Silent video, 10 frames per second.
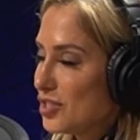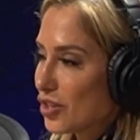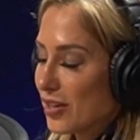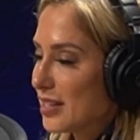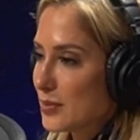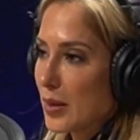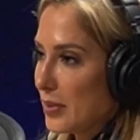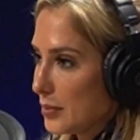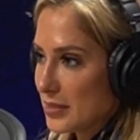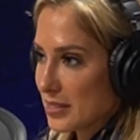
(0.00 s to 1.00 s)
started as my
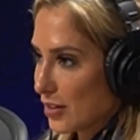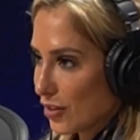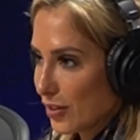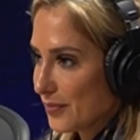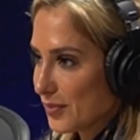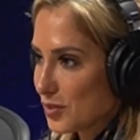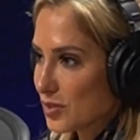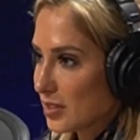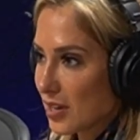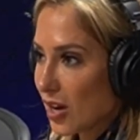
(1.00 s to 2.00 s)
babysitter. She was
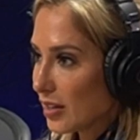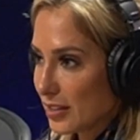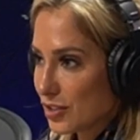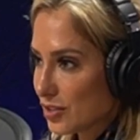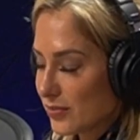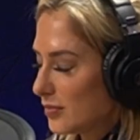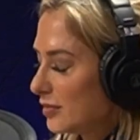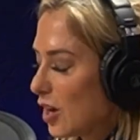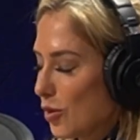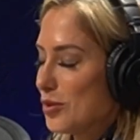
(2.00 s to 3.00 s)
in college.
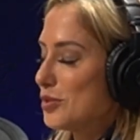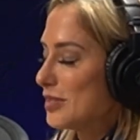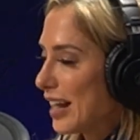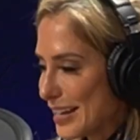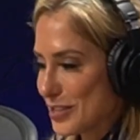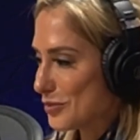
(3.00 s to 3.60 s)
No, she was in high